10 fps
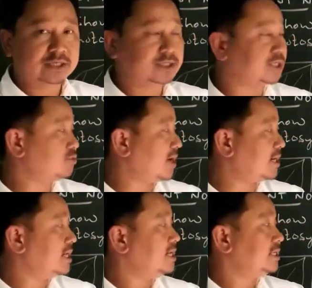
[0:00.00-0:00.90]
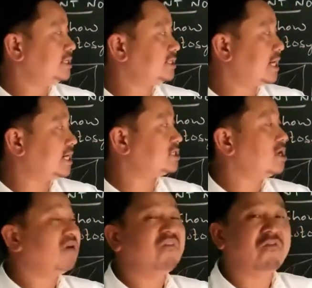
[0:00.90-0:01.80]
There is what? Starch
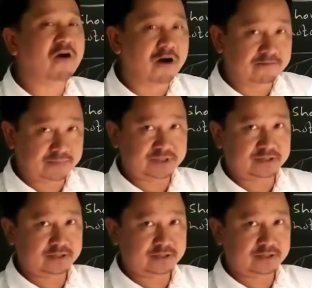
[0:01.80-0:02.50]
formed.